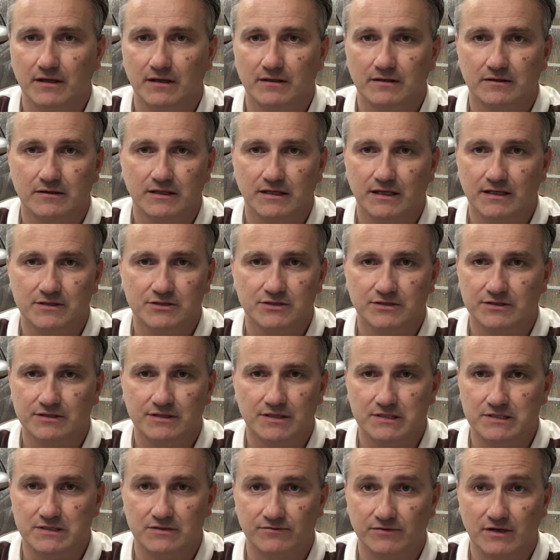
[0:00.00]
the engine
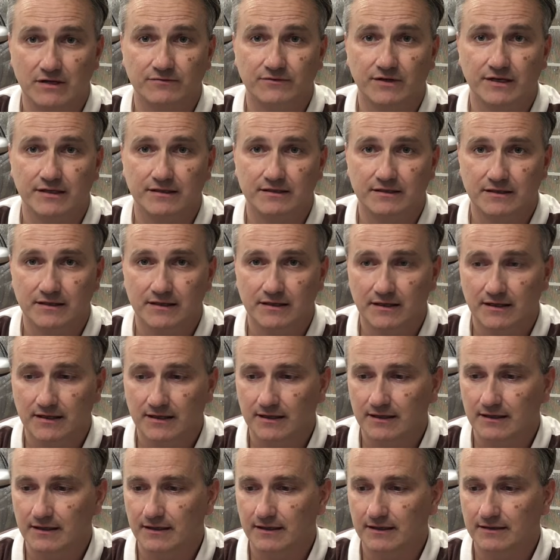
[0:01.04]
doesn't run right.
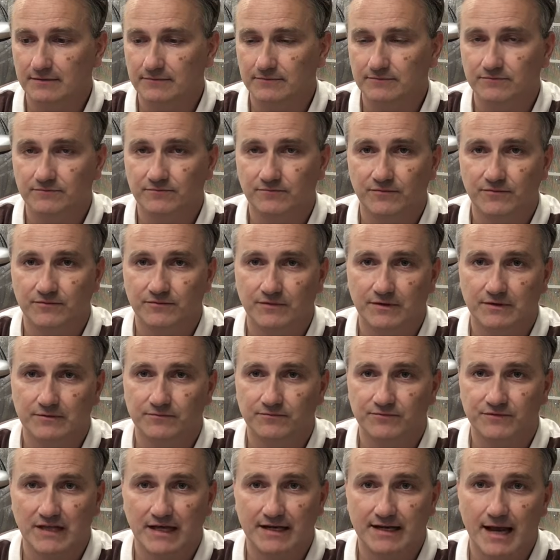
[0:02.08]

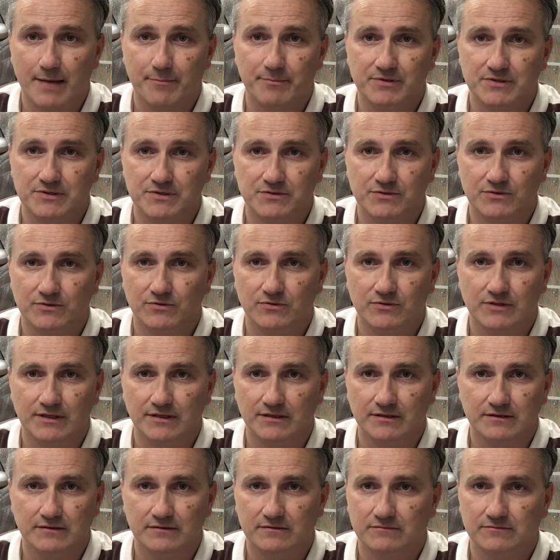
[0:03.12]
If that happens to you, then
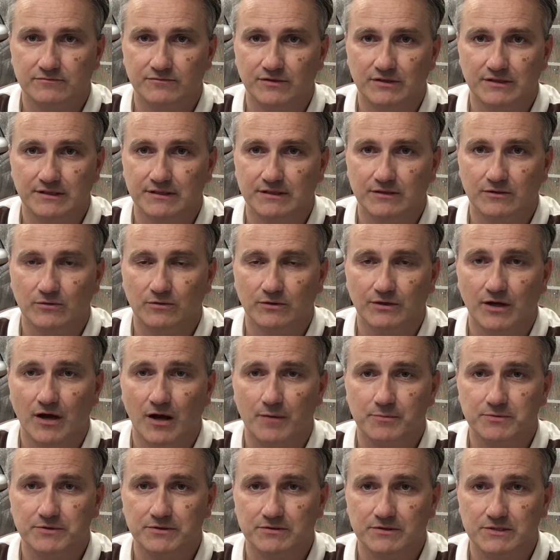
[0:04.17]
really the only
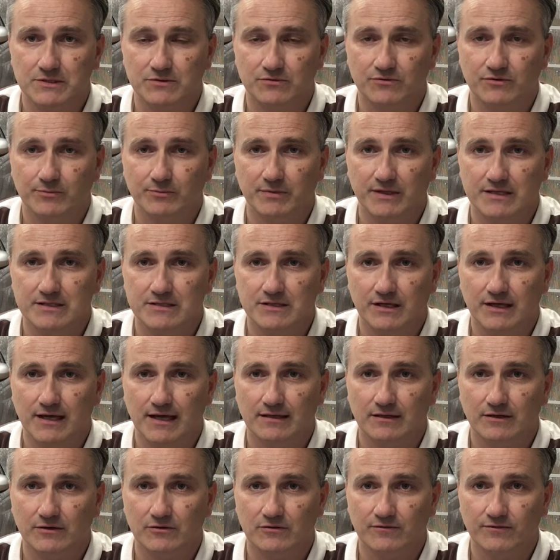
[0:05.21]
option is to replace the
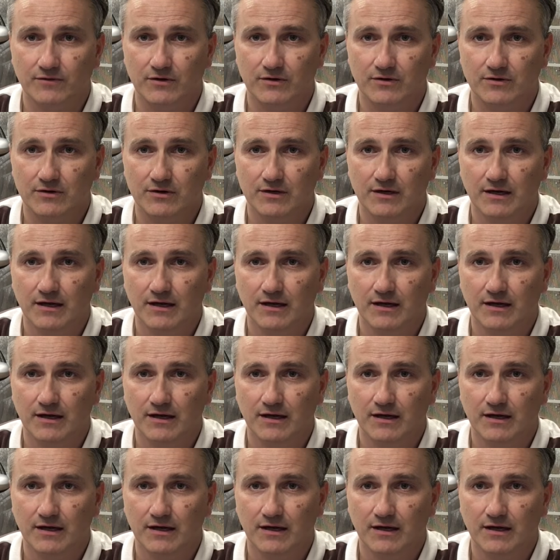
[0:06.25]
catalytic converter.